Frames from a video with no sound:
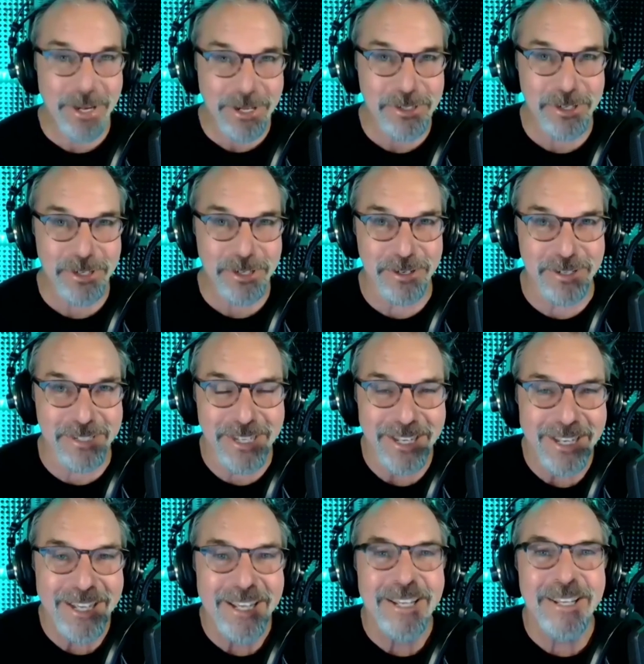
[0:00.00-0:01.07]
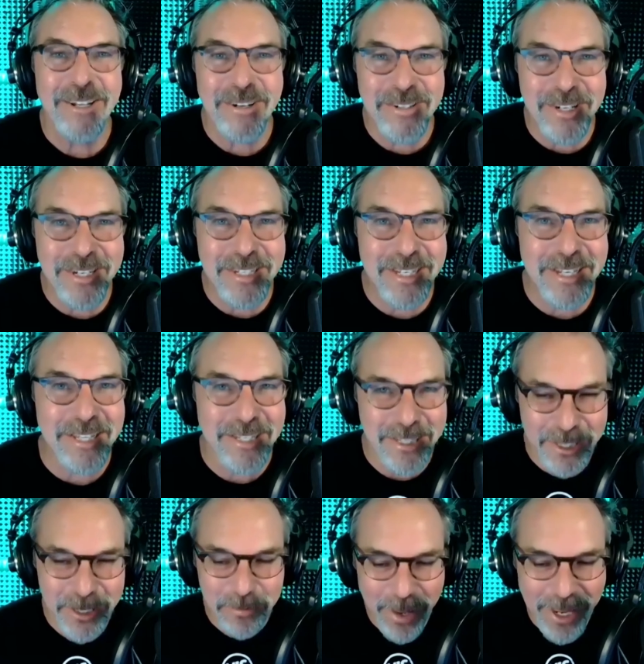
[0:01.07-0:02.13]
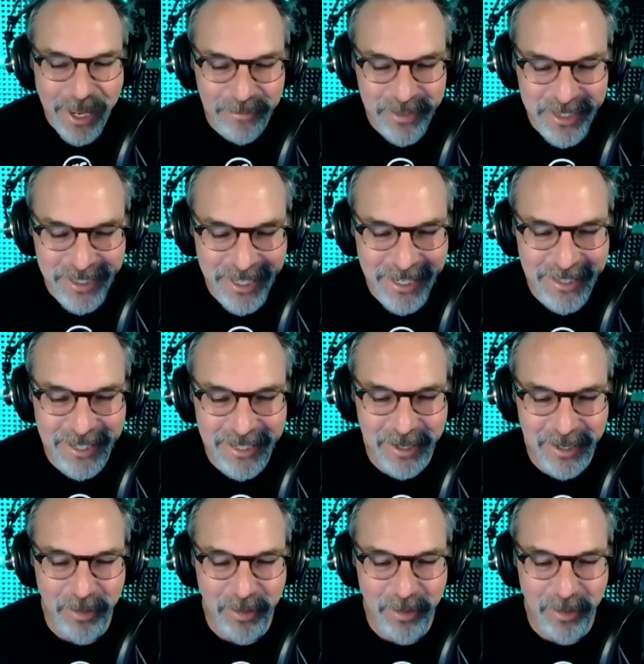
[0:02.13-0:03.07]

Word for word: pictures. Yeah. You can see this. You may have seen this